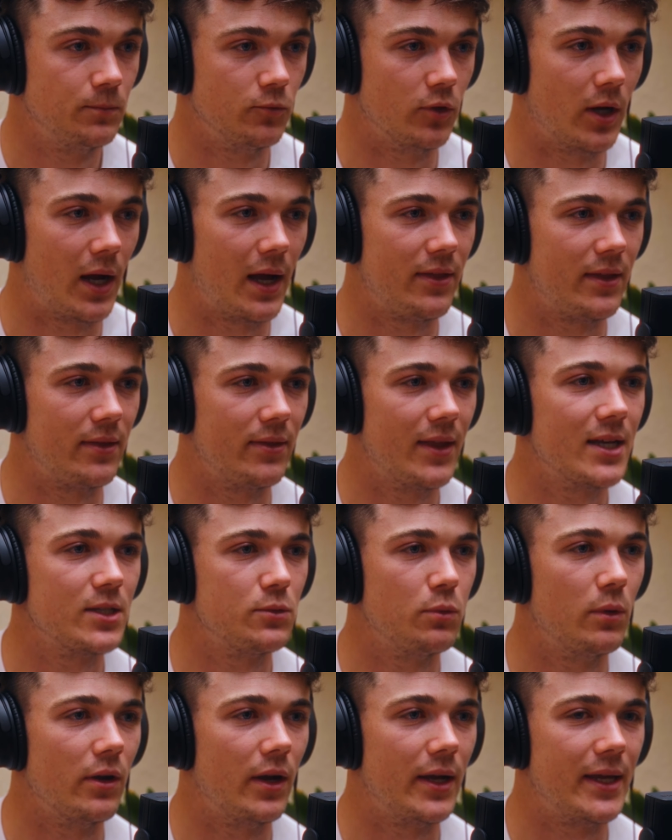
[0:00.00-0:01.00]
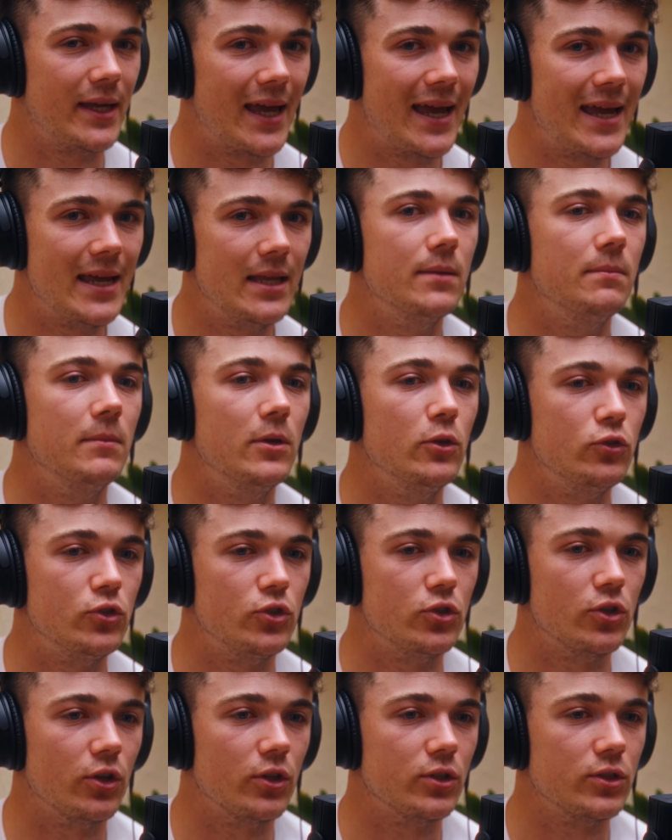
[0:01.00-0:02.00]
Right, I think that's where I gain the most
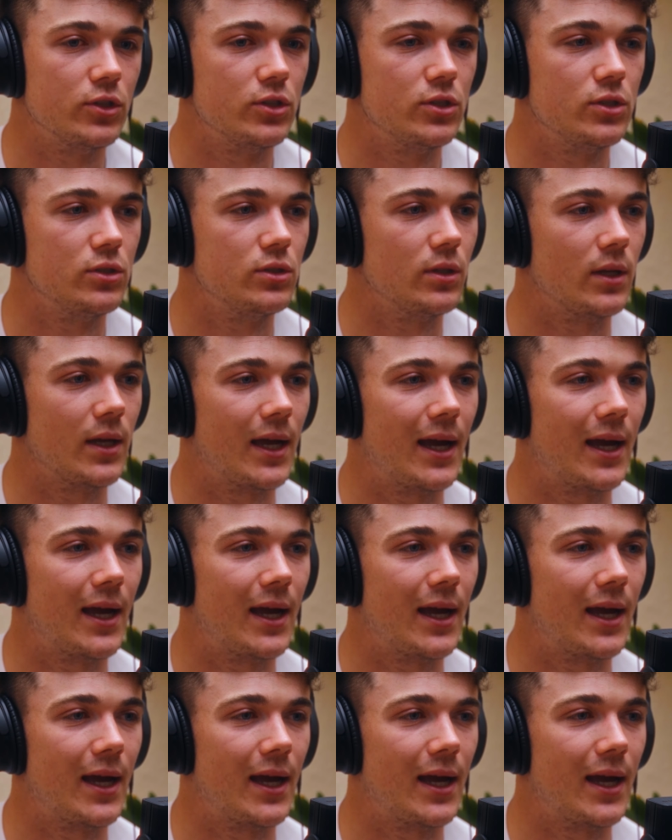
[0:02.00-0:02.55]
shots.